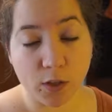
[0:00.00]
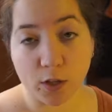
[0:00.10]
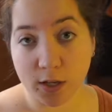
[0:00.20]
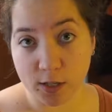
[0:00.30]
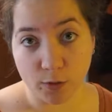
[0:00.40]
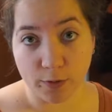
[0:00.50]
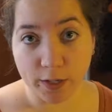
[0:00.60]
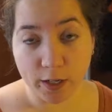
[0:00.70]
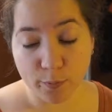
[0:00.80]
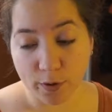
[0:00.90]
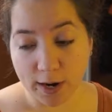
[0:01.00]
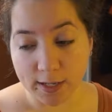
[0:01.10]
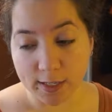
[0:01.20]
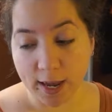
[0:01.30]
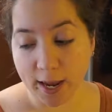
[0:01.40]
it's a really good
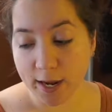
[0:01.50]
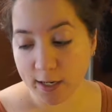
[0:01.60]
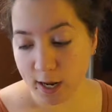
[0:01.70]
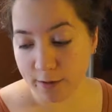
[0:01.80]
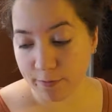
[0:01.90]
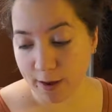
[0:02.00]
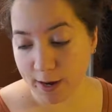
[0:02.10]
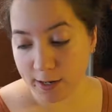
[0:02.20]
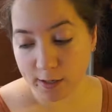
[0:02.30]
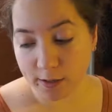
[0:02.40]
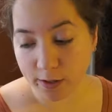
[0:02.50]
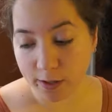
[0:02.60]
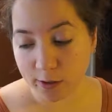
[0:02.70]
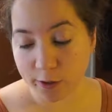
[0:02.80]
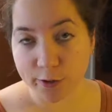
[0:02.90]
price, and I find
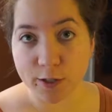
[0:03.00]
that